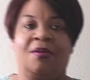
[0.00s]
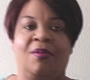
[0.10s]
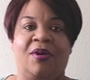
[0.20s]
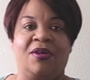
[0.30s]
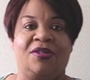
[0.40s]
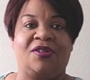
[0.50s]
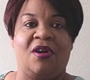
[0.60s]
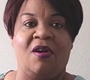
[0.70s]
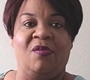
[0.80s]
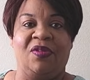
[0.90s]
We're gonna
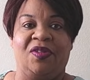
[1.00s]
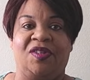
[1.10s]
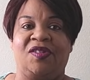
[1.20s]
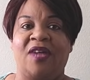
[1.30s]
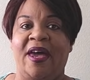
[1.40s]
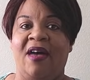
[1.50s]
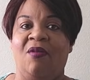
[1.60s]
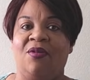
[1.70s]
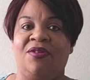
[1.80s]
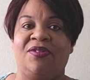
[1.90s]
start with the
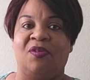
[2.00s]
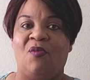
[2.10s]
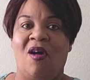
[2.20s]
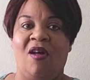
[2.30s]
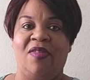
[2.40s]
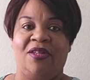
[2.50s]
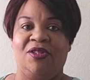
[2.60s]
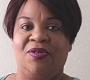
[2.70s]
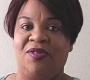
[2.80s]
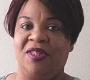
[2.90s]
towels, the wall that you
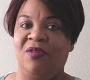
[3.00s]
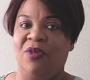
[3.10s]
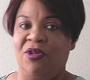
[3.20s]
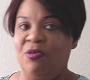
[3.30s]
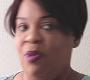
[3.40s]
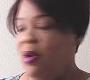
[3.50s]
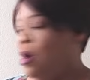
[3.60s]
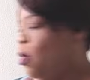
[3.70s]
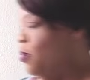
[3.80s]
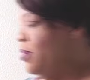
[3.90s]
see when you
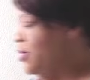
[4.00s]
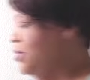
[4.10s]
open the